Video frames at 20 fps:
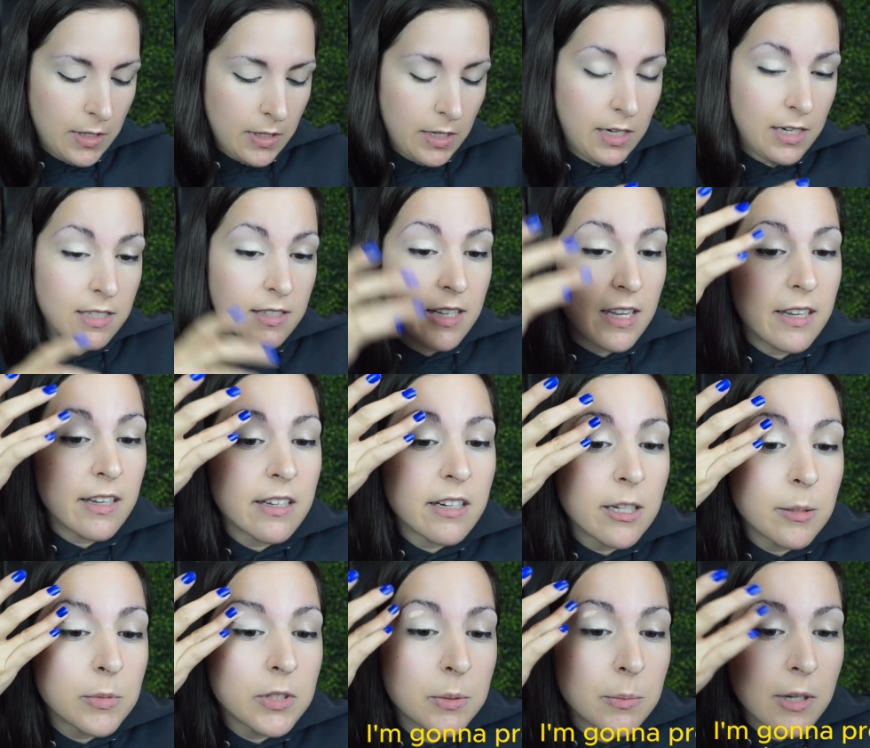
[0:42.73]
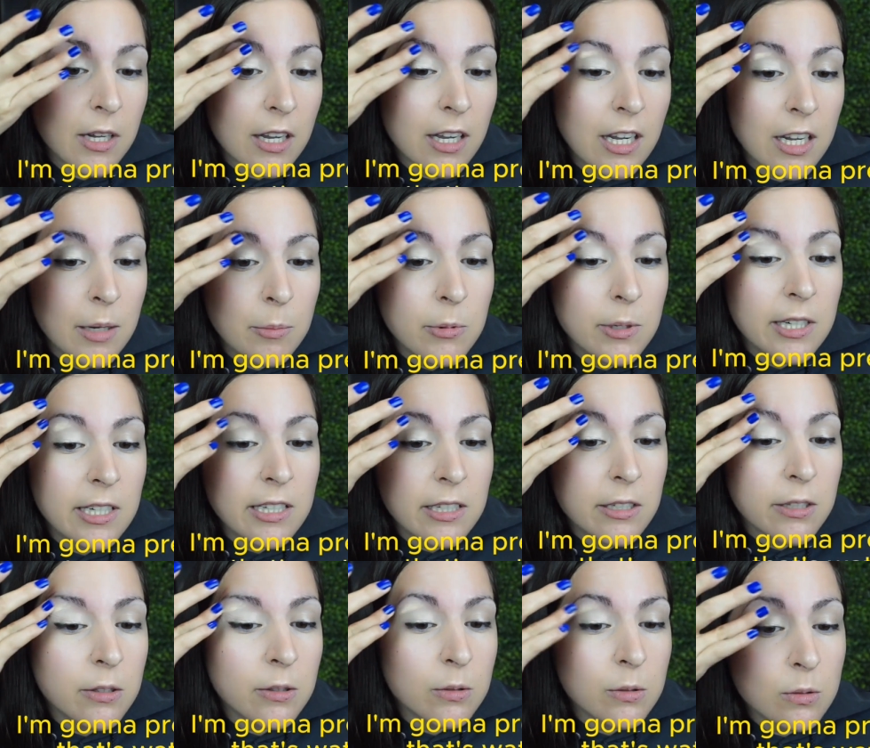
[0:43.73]
I'm gonna take it up to my
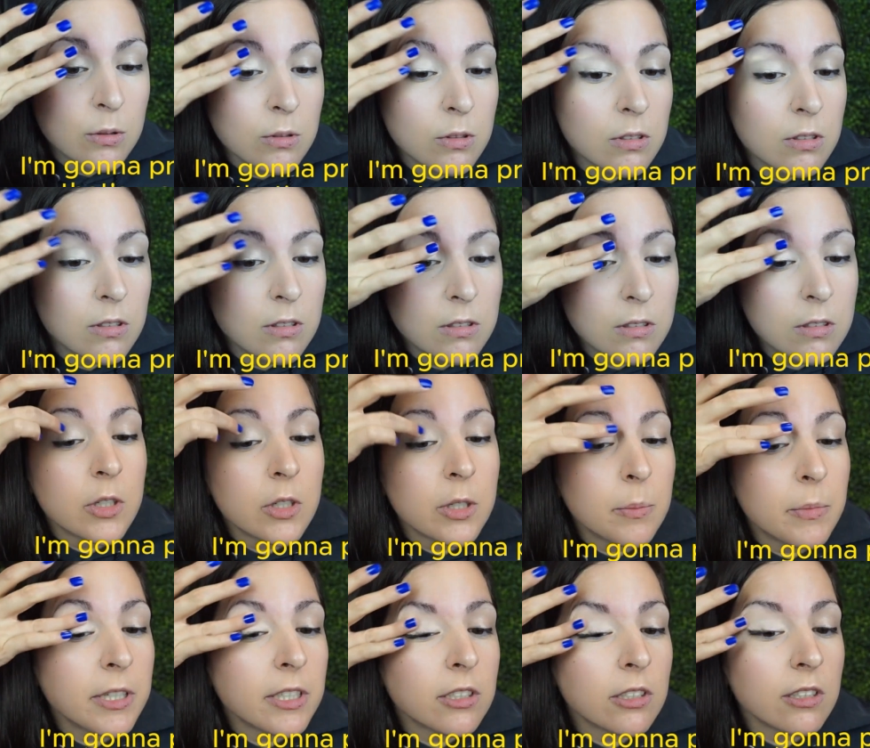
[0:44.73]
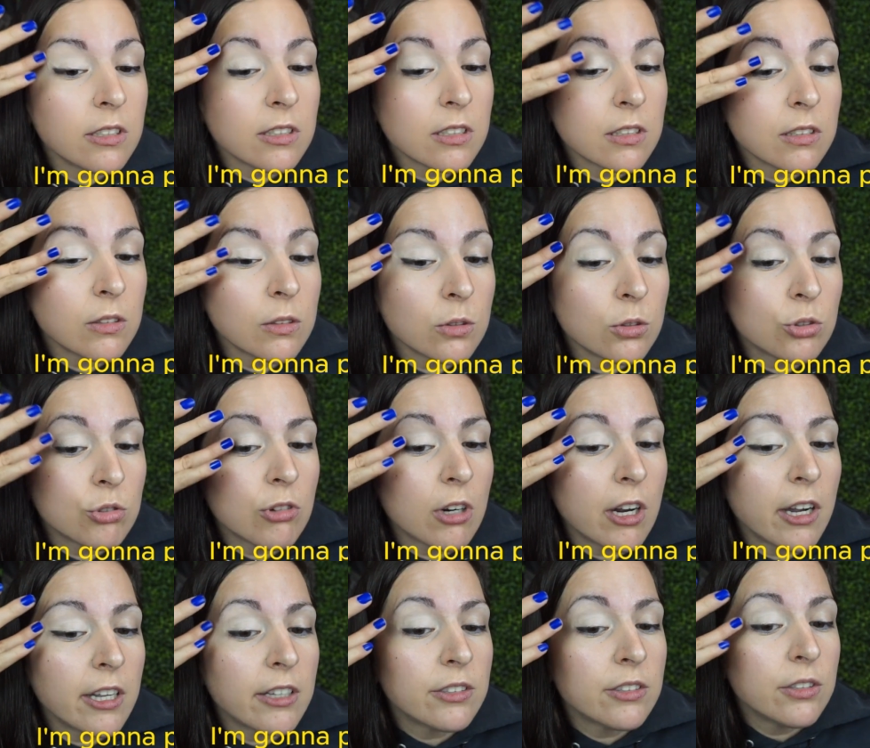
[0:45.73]
eyebrows. I'm gonna make sure it's a little
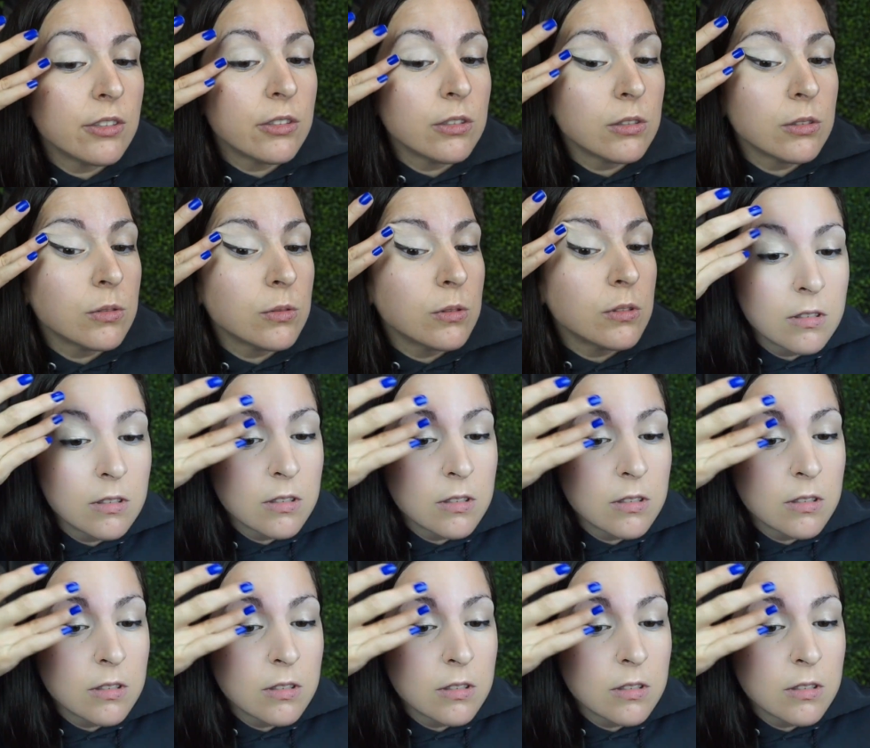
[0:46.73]
dry too.